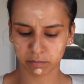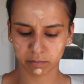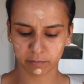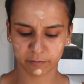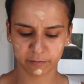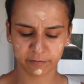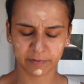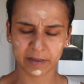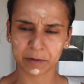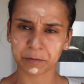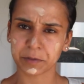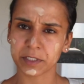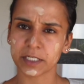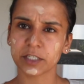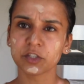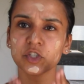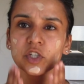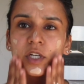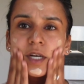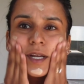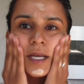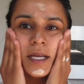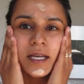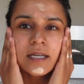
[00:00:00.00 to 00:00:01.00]

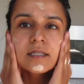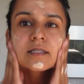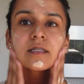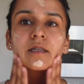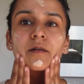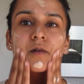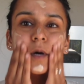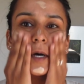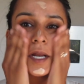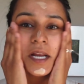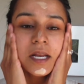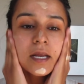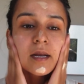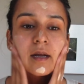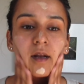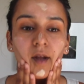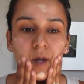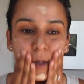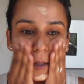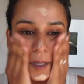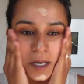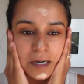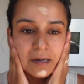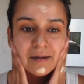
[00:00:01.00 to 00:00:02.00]
foundation, I guess you would, and
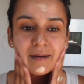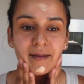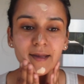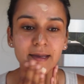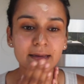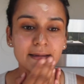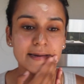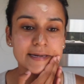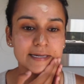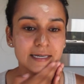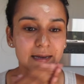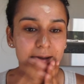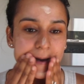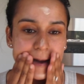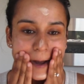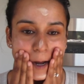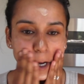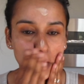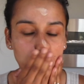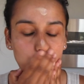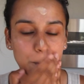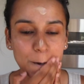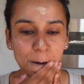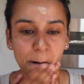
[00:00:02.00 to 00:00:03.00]
I literally
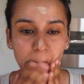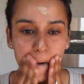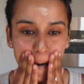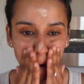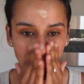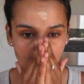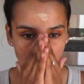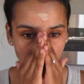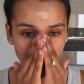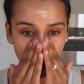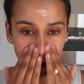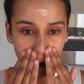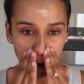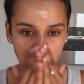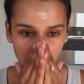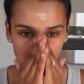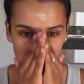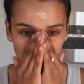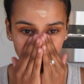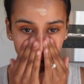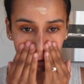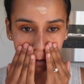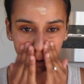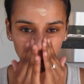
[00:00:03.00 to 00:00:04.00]
just
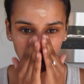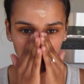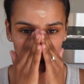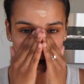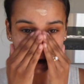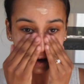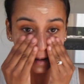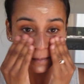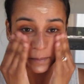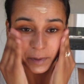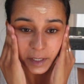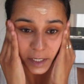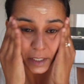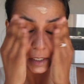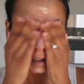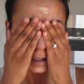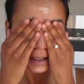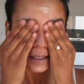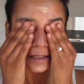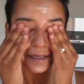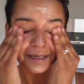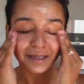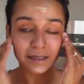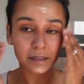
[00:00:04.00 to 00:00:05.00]
rub
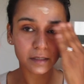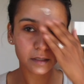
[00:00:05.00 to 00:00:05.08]
it